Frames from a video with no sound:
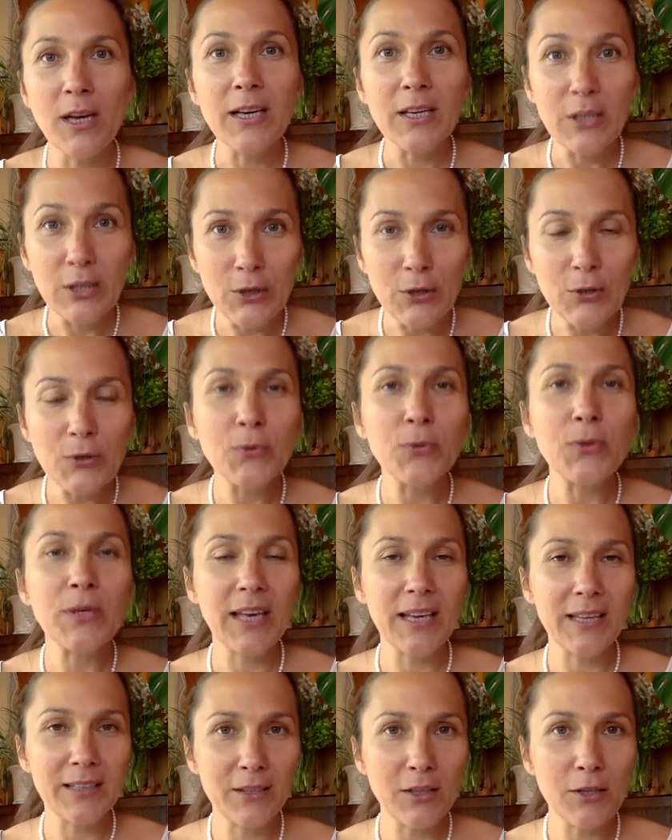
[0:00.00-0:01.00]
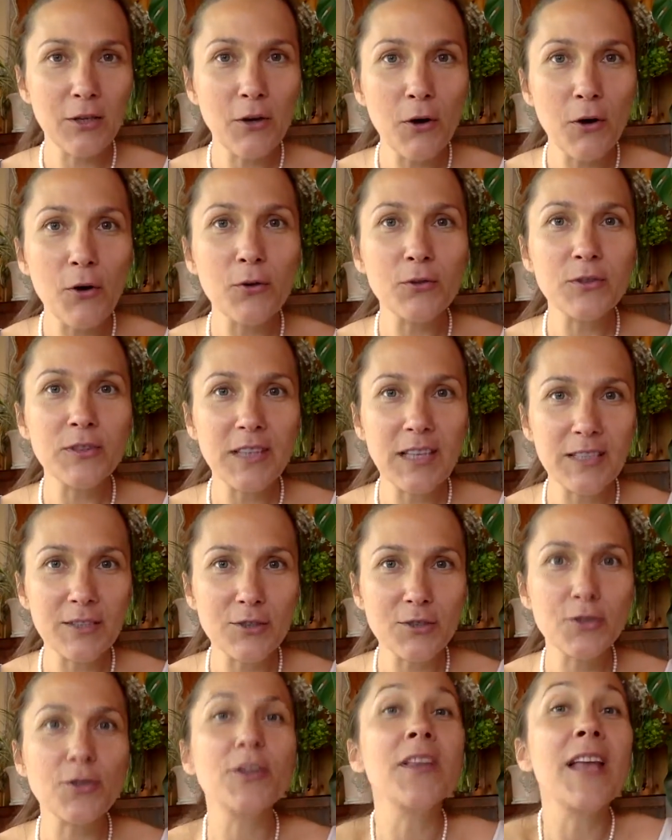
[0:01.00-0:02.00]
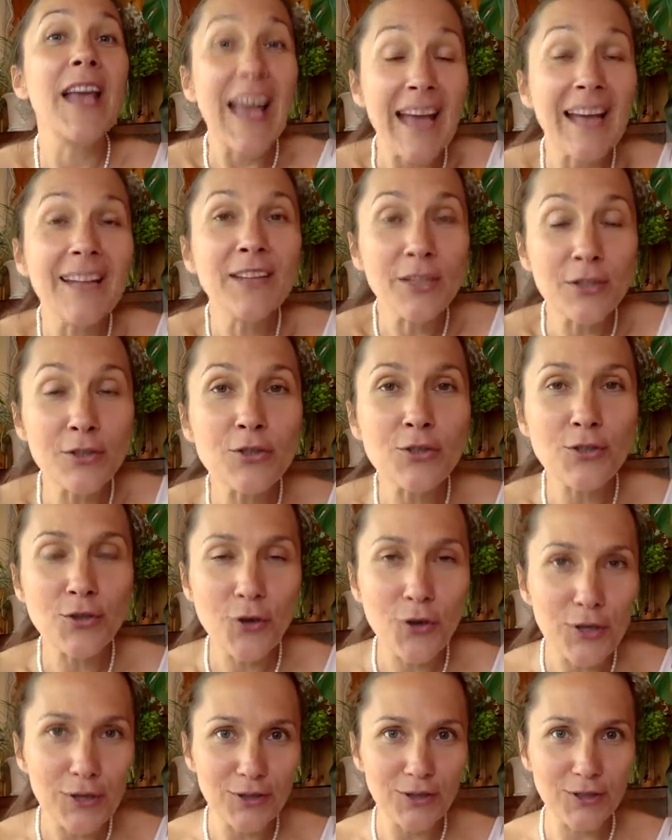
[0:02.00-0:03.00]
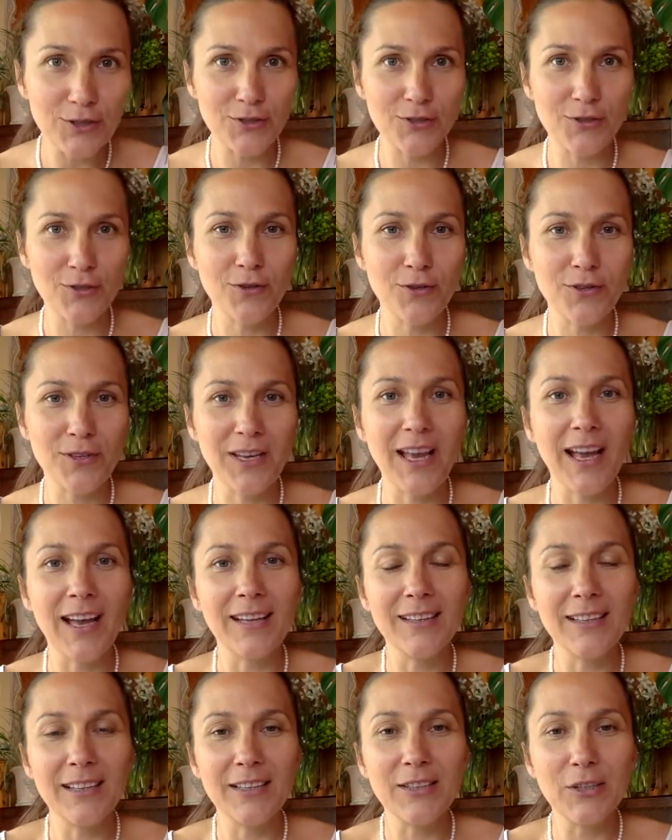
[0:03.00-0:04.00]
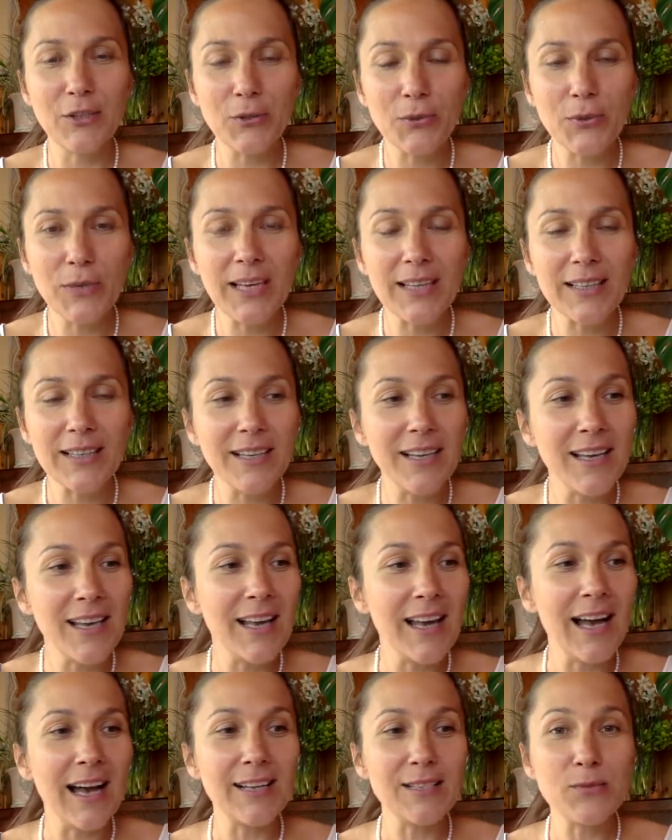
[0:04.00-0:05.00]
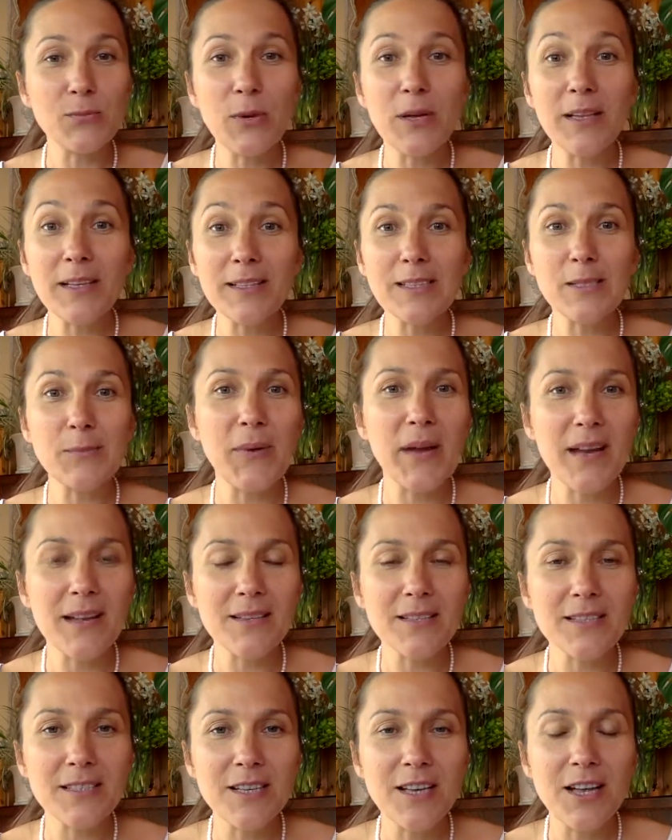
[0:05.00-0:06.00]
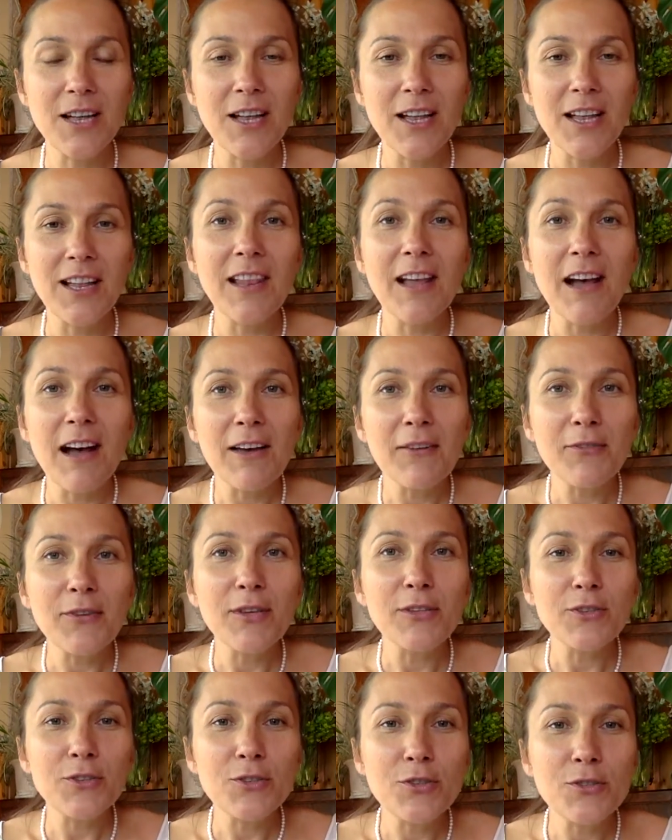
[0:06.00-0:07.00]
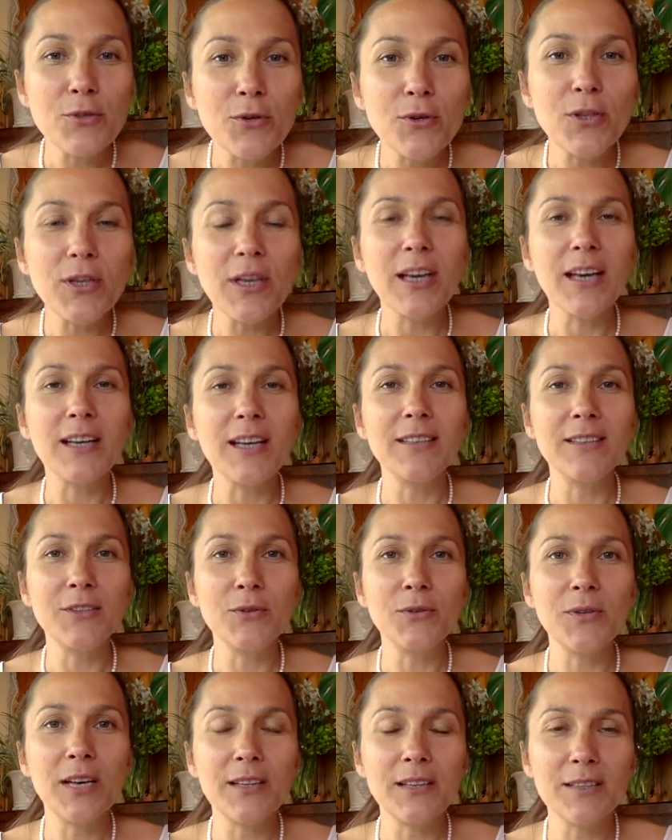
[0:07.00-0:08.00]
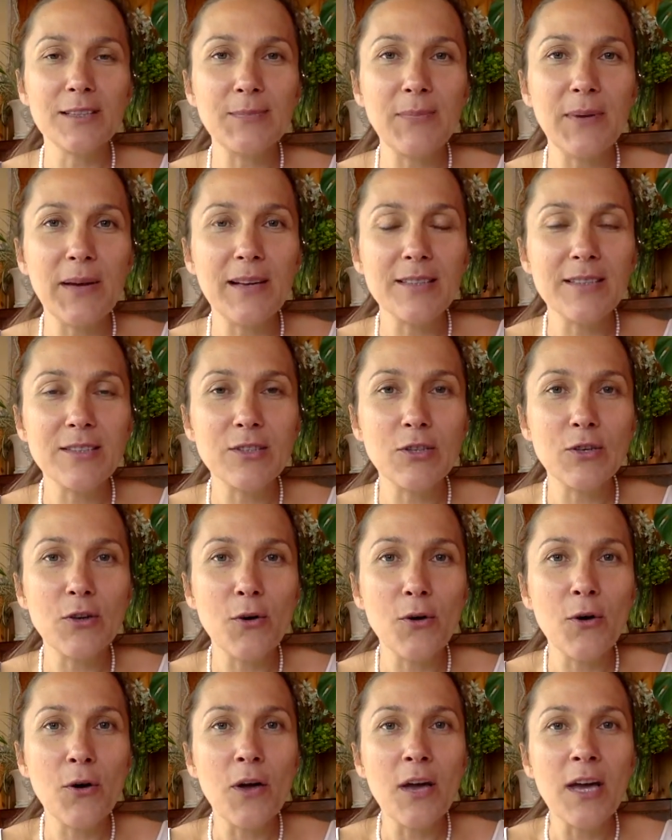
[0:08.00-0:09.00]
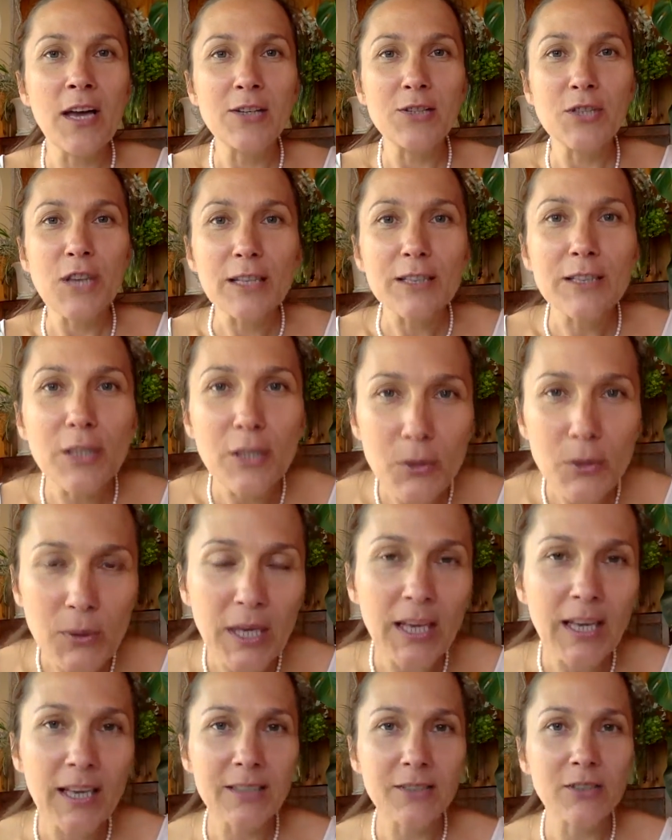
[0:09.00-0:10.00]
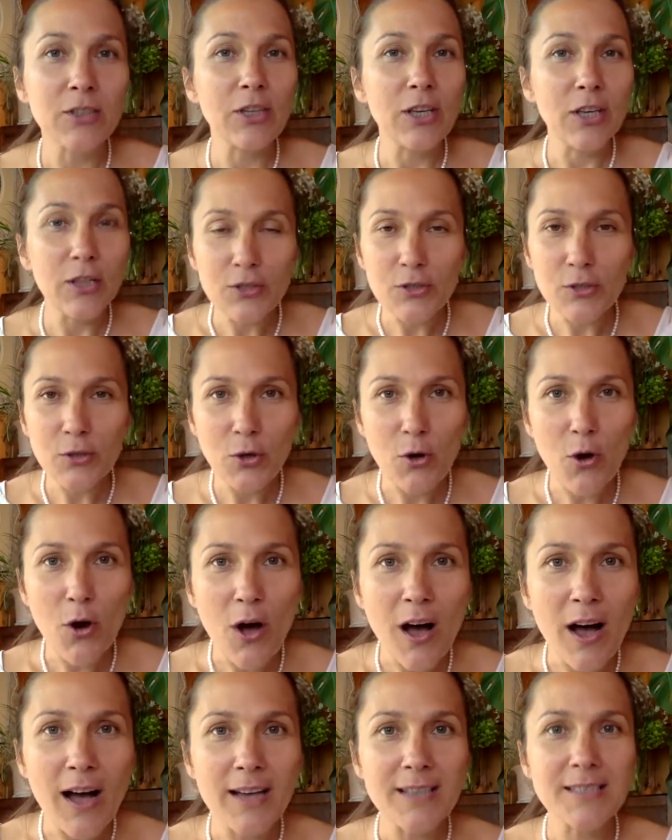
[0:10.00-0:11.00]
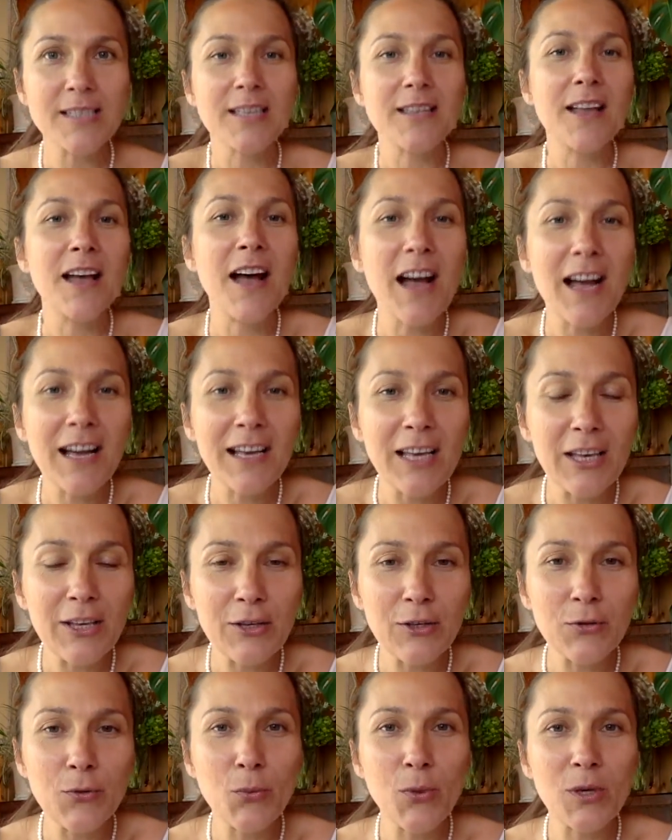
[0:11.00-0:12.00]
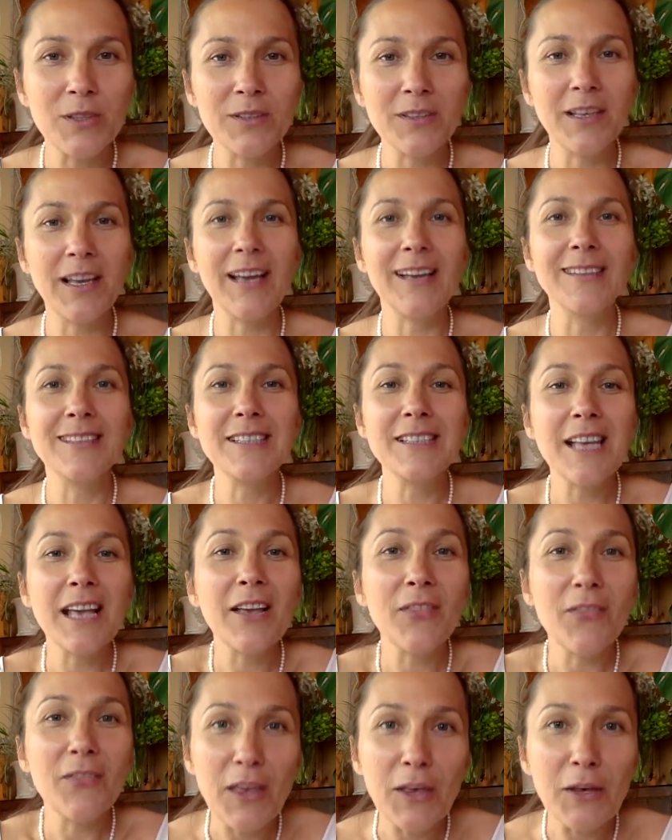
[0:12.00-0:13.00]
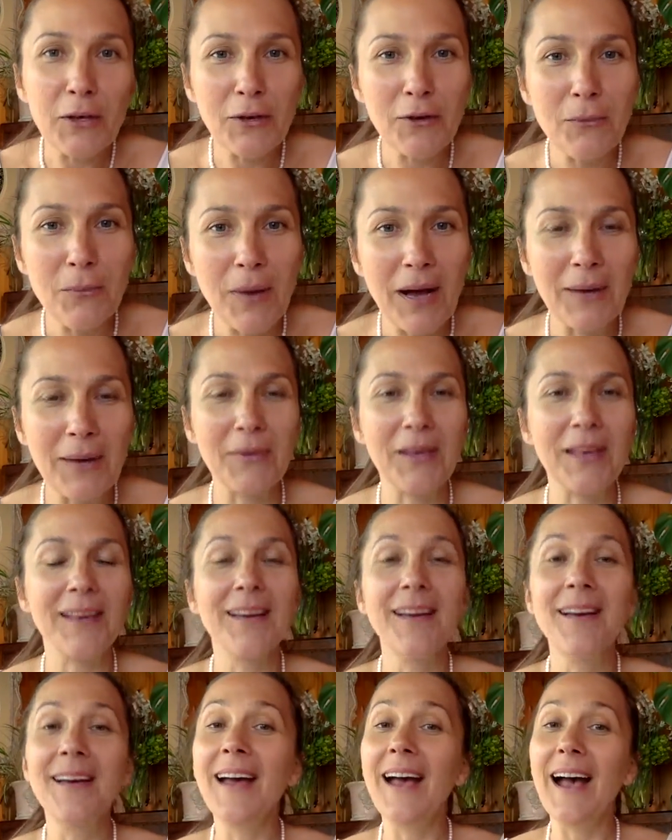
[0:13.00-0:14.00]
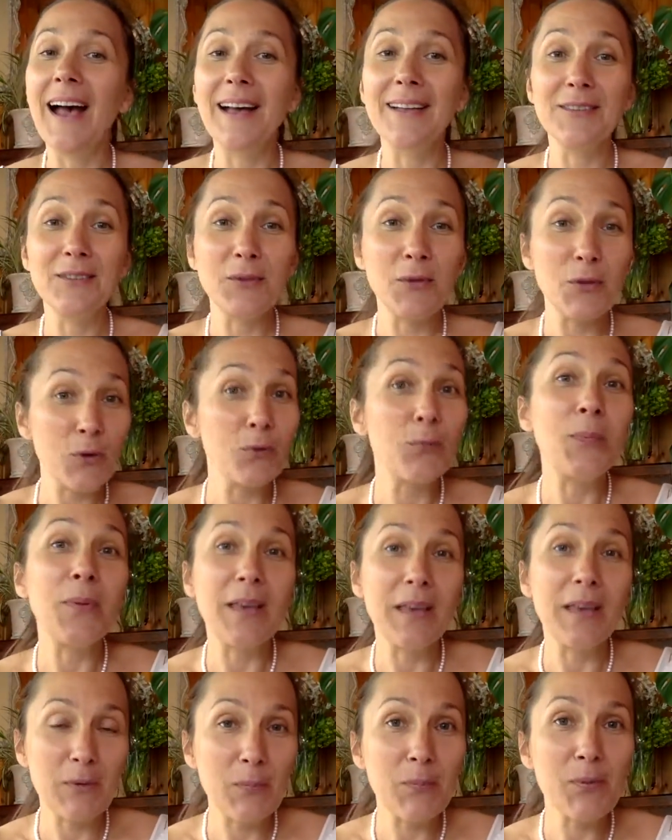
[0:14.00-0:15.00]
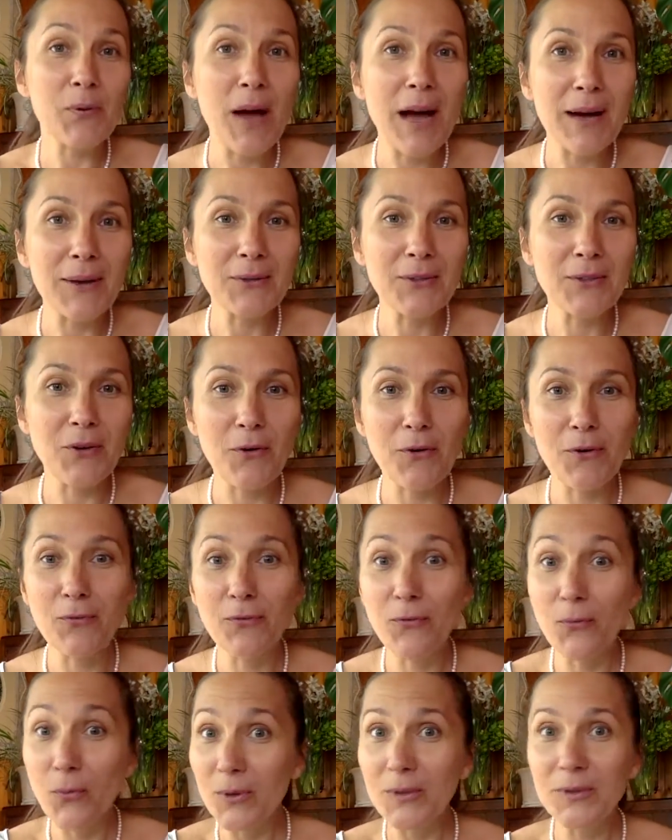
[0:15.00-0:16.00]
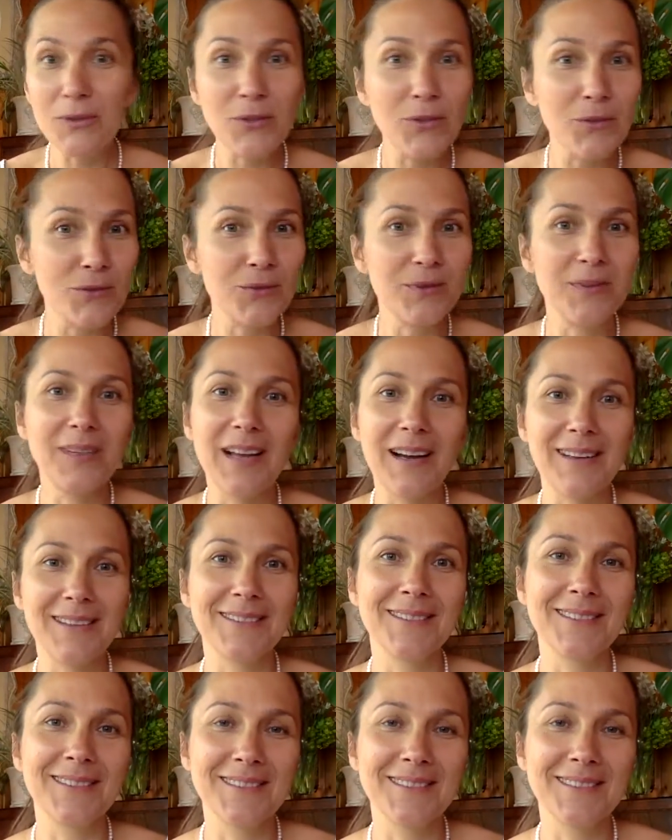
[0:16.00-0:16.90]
You can go this journey and enjoy this journey, and that you can as well experience life and joy, and you can experience your child looking into your eyes and hugging you one day and saying, thank you, mommy, and you being proud of what you've done.